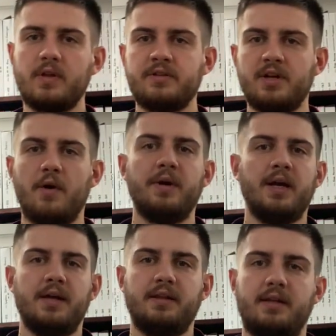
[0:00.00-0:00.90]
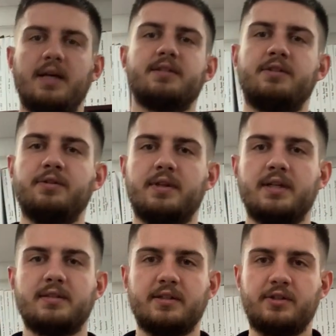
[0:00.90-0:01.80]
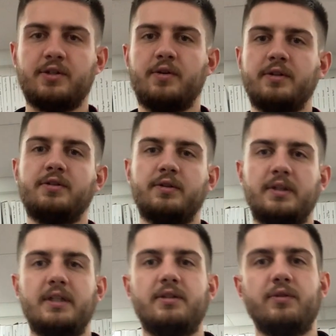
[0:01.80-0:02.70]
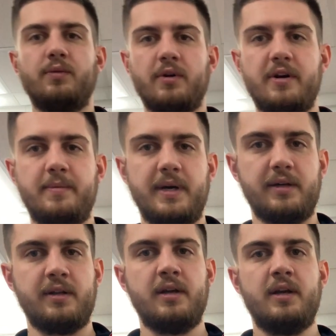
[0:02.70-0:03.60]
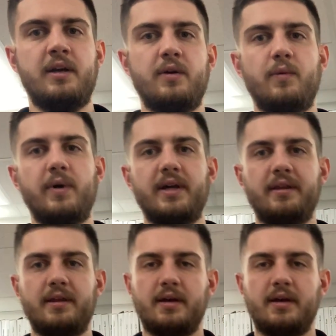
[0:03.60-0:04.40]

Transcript: So the next two things that you're going to need to worry about with